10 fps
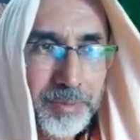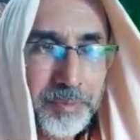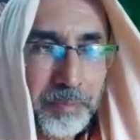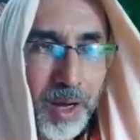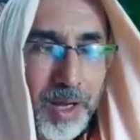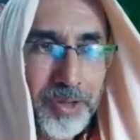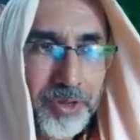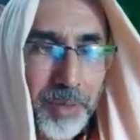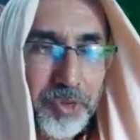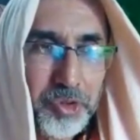by
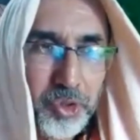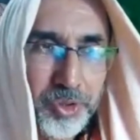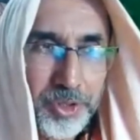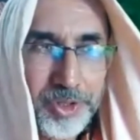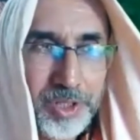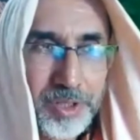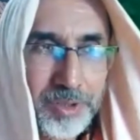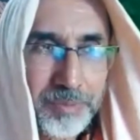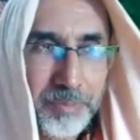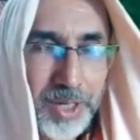some sukriti,
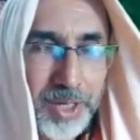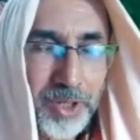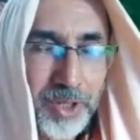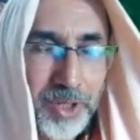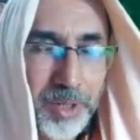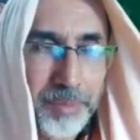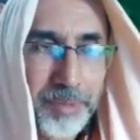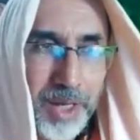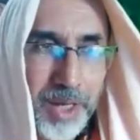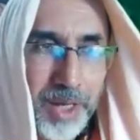by some higher
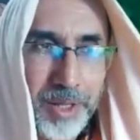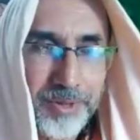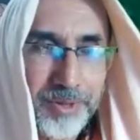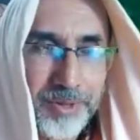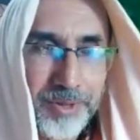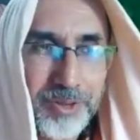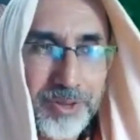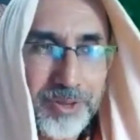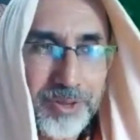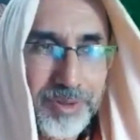blessings,
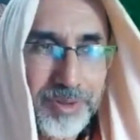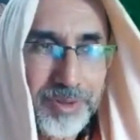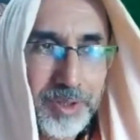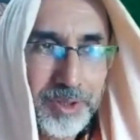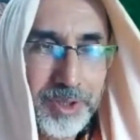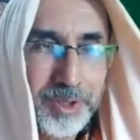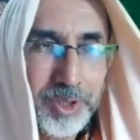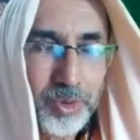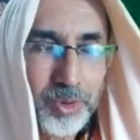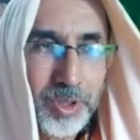due to
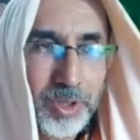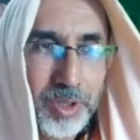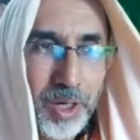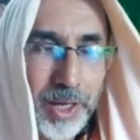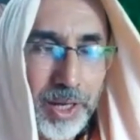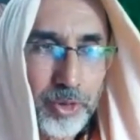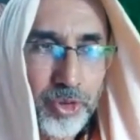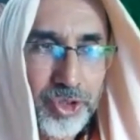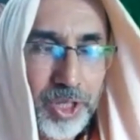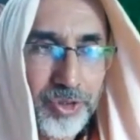the higher
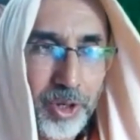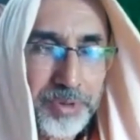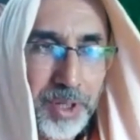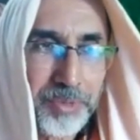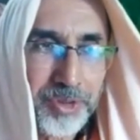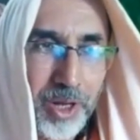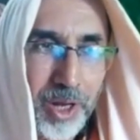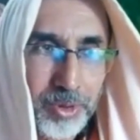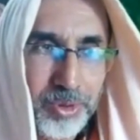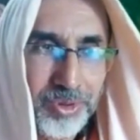association of some
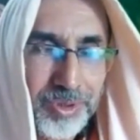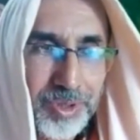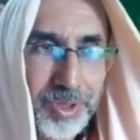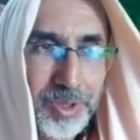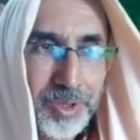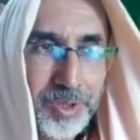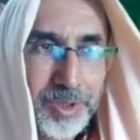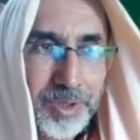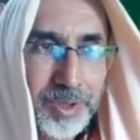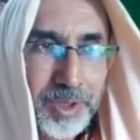sadhus,
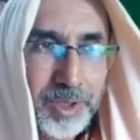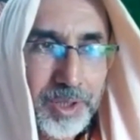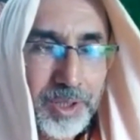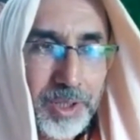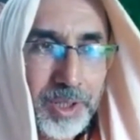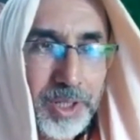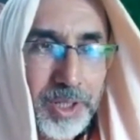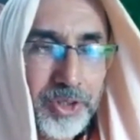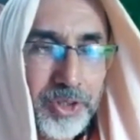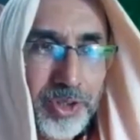
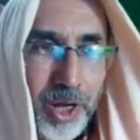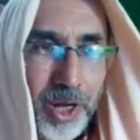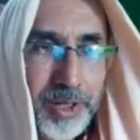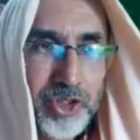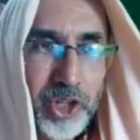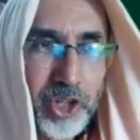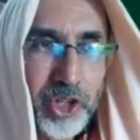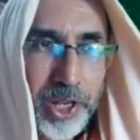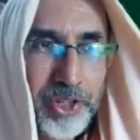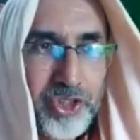he started
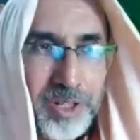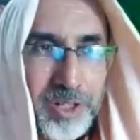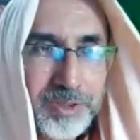changing.